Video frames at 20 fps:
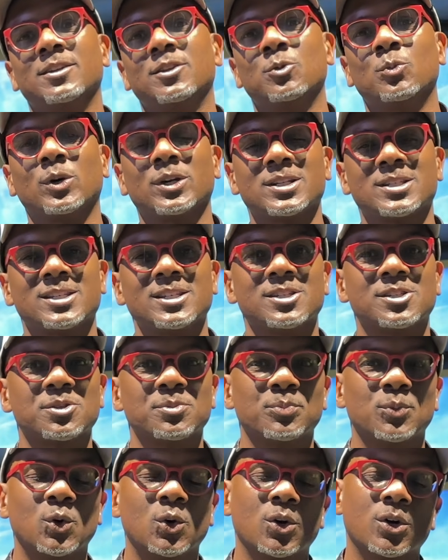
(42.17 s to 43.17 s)
you want to see some
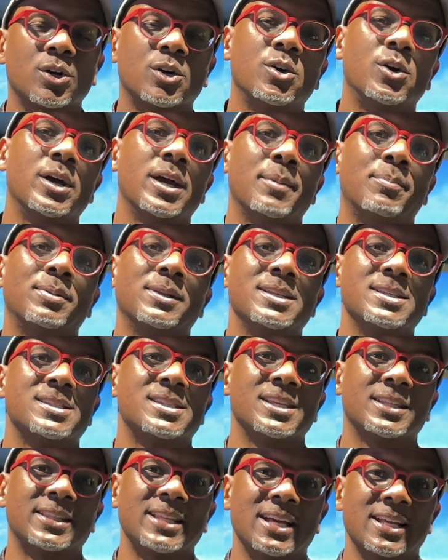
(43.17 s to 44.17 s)
more, go ahead, please
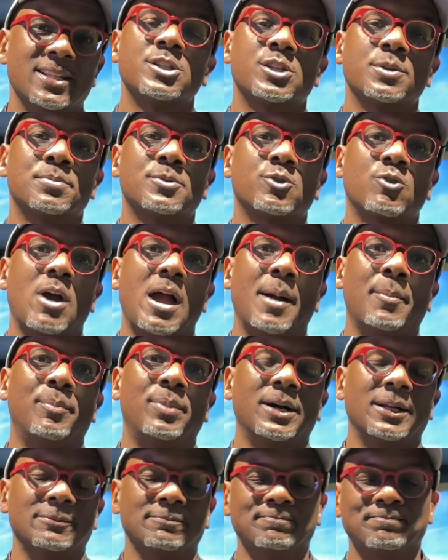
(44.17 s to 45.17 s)
hit that subscribe button.